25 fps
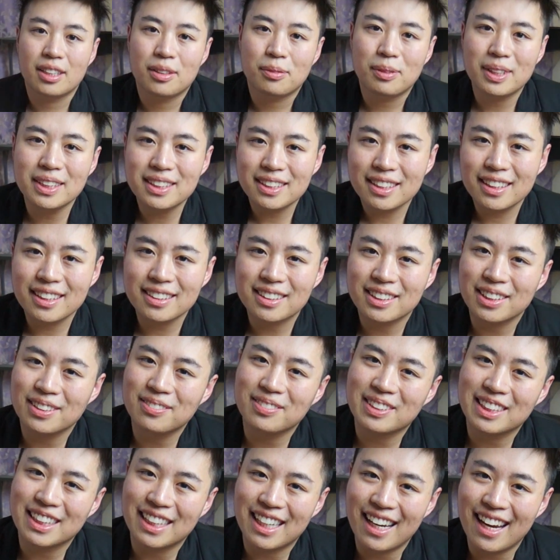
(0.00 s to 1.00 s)
Went to the
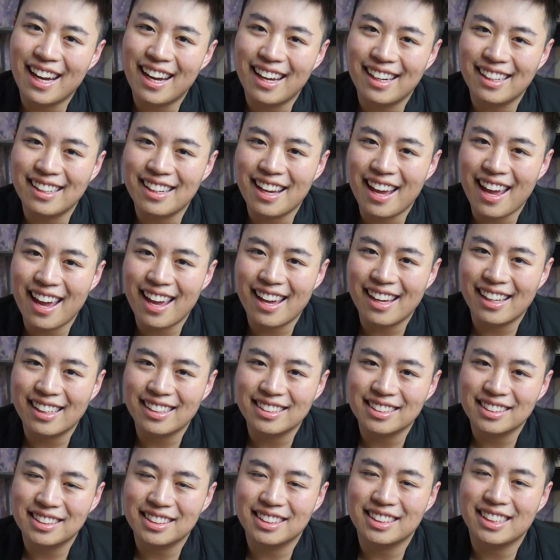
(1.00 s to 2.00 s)
gym today,
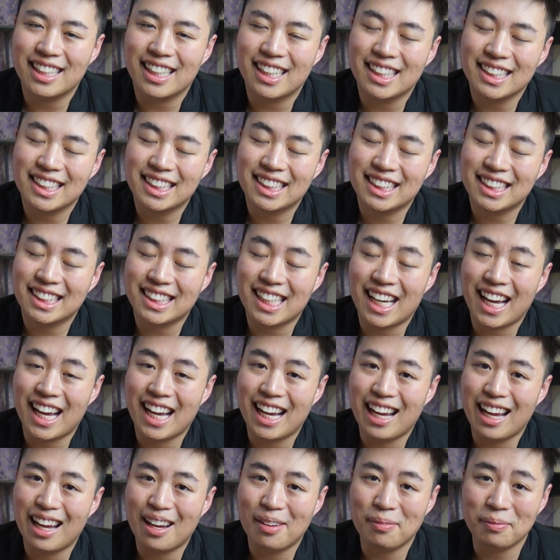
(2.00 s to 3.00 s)
and yes,
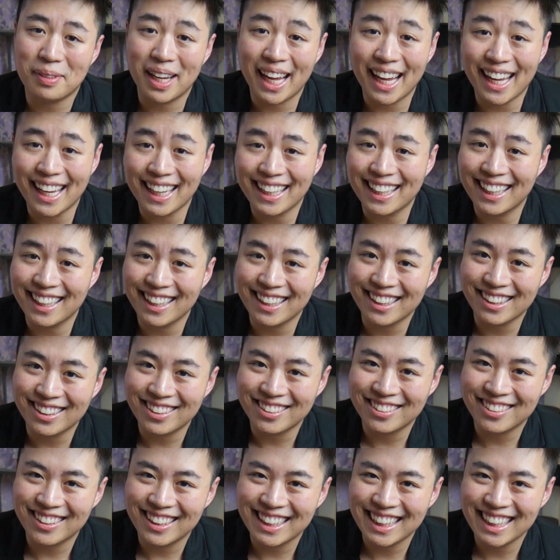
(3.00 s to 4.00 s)
I am aching
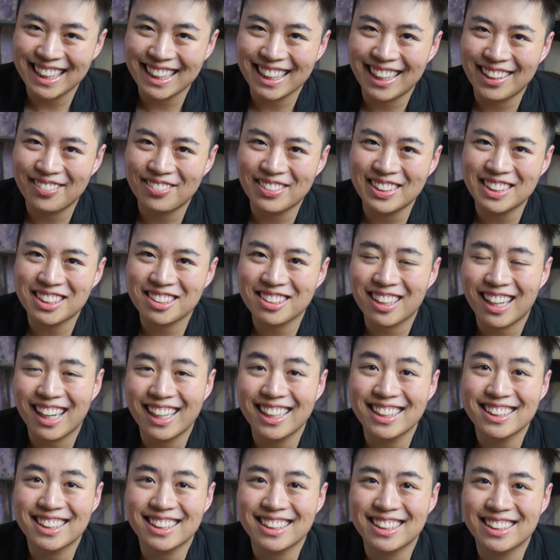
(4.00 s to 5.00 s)
already. I've been
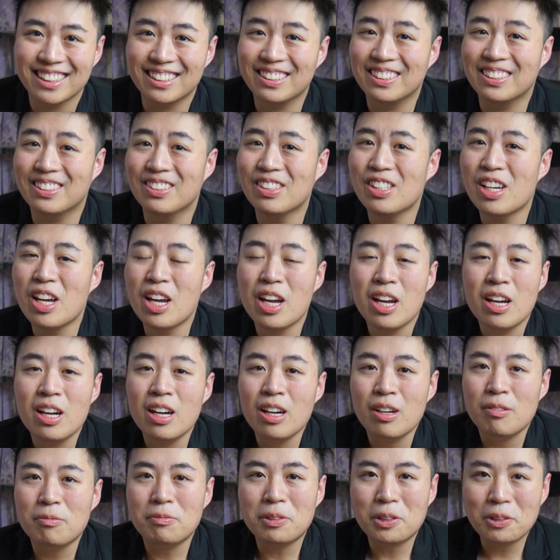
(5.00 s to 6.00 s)
trying to do
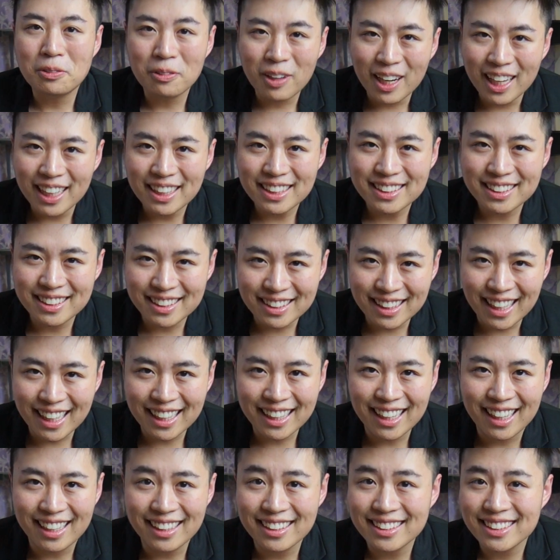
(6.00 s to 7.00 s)
more weights and
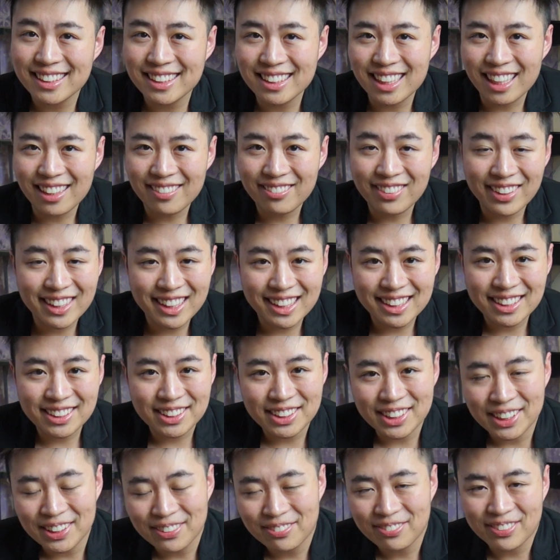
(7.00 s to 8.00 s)
that kind of stuff at the
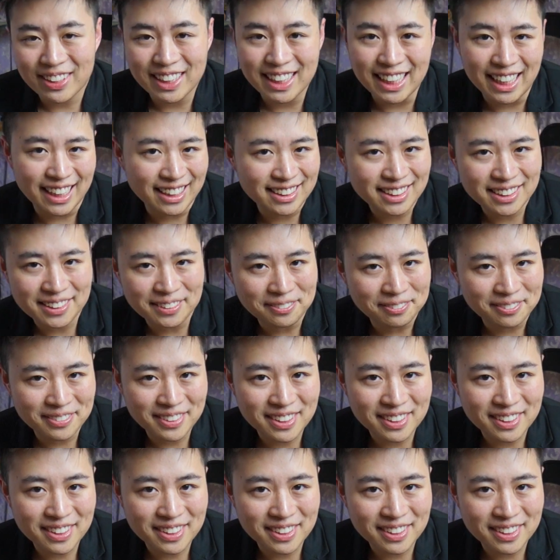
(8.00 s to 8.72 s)
gym and get